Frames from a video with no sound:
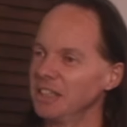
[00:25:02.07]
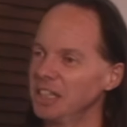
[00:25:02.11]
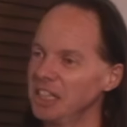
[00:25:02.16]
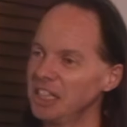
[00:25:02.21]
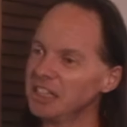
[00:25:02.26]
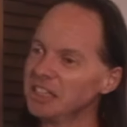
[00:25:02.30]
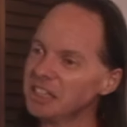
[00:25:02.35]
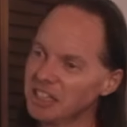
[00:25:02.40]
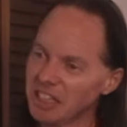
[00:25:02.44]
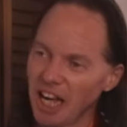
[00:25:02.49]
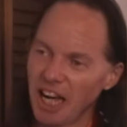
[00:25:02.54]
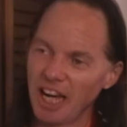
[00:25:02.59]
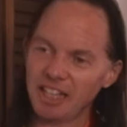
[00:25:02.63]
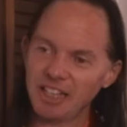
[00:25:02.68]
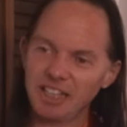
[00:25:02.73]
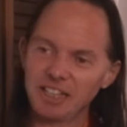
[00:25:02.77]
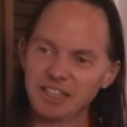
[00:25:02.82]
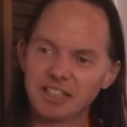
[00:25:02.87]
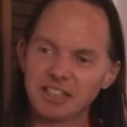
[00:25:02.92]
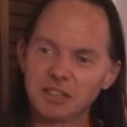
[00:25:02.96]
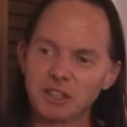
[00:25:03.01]

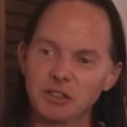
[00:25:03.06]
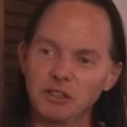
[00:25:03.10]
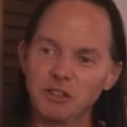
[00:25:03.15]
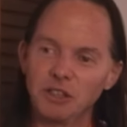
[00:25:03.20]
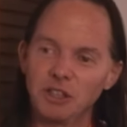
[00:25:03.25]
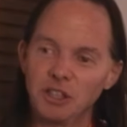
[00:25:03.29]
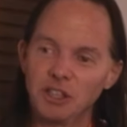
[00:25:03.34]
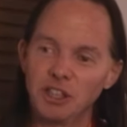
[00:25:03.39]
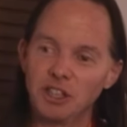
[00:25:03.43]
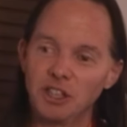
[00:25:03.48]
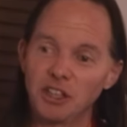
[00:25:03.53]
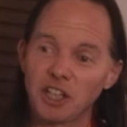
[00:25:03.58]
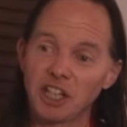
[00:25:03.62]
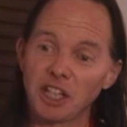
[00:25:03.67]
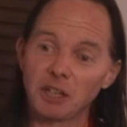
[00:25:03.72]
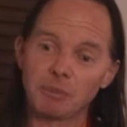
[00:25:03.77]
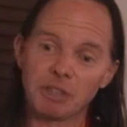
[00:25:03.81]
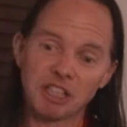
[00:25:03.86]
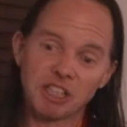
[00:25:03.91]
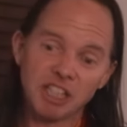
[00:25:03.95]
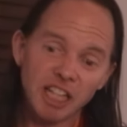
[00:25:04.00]
insight into the
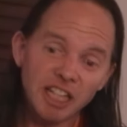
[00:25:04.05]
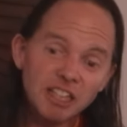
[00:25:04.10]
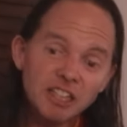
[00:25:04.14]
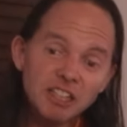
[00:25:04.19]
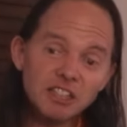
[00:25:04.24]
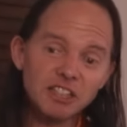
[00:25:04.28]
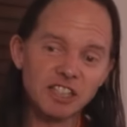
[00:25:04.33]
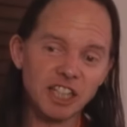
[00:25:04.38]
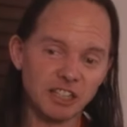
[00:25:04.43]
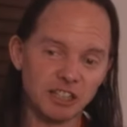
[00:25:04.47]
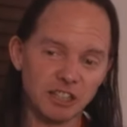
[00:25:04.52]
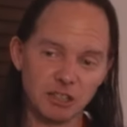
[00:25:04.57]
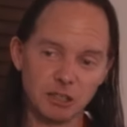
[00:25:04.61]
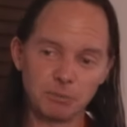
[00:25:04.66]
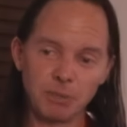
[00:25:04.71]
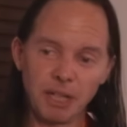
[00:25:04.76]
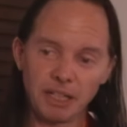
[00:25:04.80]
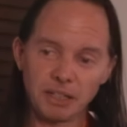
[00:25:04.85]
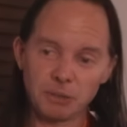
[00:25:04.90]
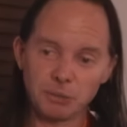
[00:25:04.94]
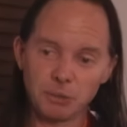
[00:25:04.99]
limitations that the
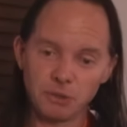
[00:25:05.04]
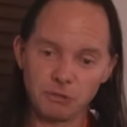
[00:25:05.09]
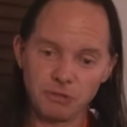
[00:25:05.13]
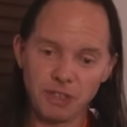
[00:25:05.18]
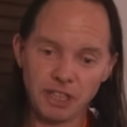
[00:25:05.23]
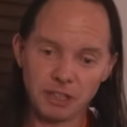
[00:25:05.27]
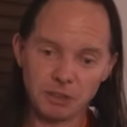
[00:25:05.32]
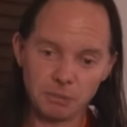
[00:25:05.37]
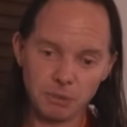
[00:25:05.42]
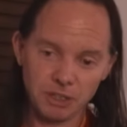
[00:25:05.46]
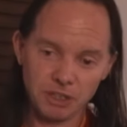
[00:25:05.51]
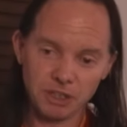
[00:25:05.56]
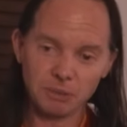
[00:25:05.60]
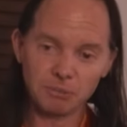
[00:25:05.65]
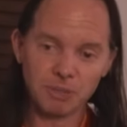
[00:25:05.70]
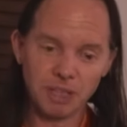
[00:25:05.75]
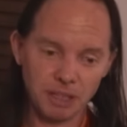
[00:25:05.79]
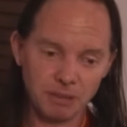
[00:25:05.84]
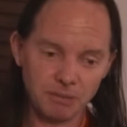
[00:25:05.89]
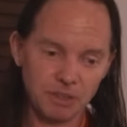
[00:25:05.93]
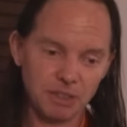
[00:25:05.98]
Tibetans were faced with
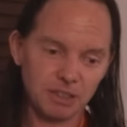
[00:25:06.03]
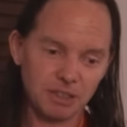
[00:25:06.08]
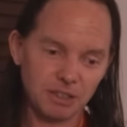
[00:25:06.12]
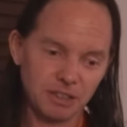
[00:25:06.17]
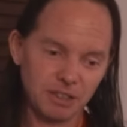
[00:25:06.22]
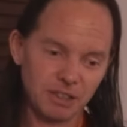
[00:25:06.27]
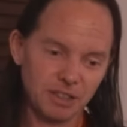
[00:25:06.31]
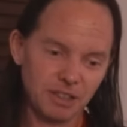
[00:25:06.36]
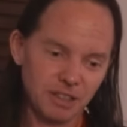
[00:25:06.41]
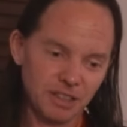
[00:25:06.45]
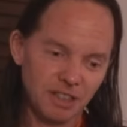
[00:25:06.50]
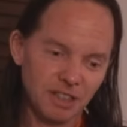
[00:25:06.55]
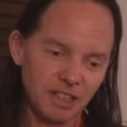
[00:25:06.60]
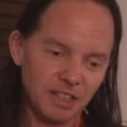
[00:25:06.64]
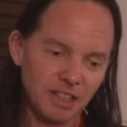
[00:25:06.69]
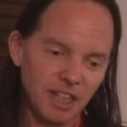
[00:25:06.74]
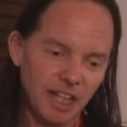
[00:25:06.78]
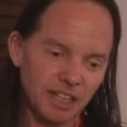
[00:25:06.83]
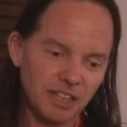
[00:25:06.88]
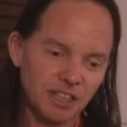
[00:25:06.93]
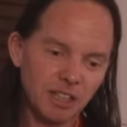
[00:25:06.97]
sometimes.
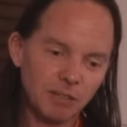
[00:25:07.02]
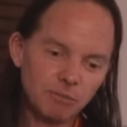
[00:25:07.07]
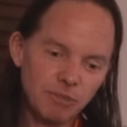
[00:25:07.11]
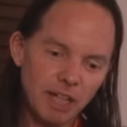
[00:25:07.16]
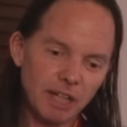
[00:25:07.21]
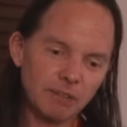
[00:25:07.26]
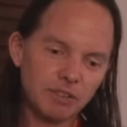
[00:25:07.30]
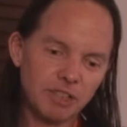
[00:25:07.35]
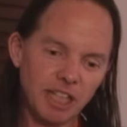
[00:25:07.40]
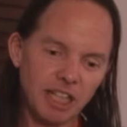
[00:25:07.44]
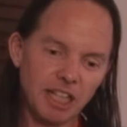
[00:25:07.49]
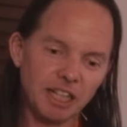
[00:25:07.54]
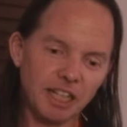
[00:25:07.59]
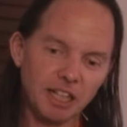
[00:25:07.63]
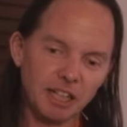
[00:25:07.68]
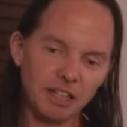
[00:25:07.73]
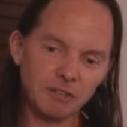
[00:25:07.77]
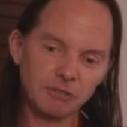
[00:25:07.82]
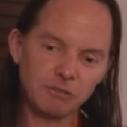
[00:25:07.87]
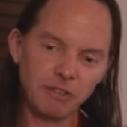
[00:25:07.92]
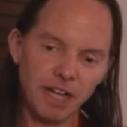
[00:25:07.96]
Like sometimes they
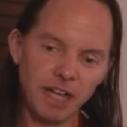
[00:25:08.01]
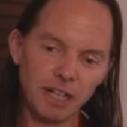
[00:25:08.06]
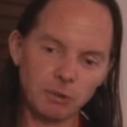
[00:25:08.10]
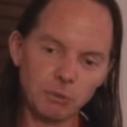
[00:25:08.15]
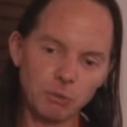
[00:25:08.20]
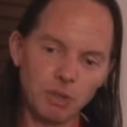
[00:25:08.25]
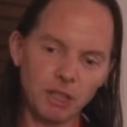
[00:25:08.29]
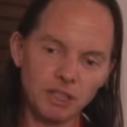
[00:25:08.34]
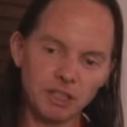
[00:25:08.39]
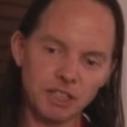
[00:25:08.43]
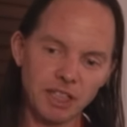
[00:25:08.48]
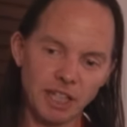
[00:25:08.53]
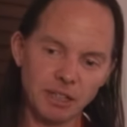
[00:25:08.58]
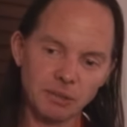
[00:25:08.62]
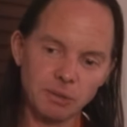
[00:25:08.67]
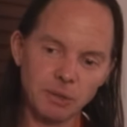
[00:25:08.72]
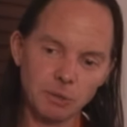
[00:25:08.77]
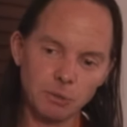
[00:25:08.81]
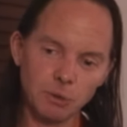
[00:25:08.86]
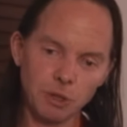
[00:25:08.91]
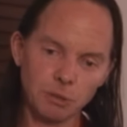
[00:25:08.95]
clarified one
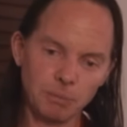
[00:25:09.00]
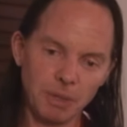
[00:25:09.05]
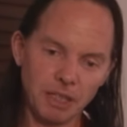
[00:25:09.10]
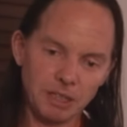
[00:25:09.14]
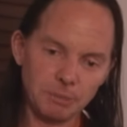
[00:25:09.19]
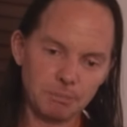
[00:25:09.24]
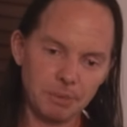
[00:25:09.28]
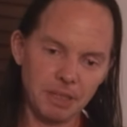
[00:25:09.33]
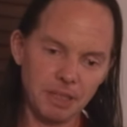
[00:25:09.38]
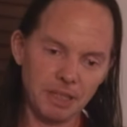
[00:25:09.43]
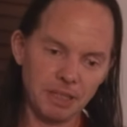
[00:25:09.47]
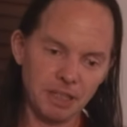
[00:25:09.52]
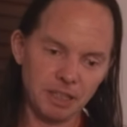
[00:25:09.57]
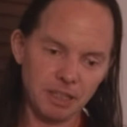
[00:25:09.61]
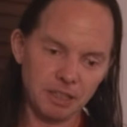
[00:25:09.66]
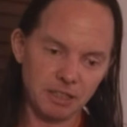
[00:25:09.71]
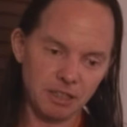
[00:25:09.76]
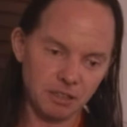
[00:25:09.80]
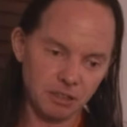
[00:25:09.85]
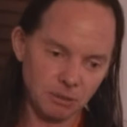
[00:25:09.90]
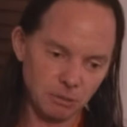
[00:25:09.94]
Sanskrit word by splitting
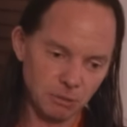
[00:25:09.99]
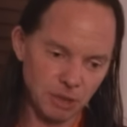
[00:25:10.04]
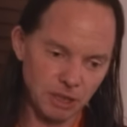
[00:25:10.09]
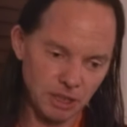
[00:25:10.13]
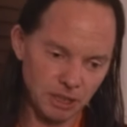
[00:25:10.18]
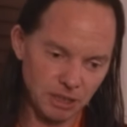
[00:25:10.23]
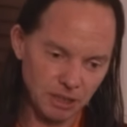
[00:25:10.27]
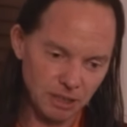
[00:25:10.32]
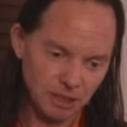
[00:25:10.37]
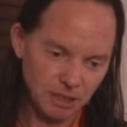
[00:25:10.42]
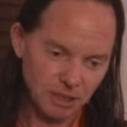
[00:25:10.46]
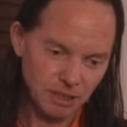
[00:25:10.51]
into three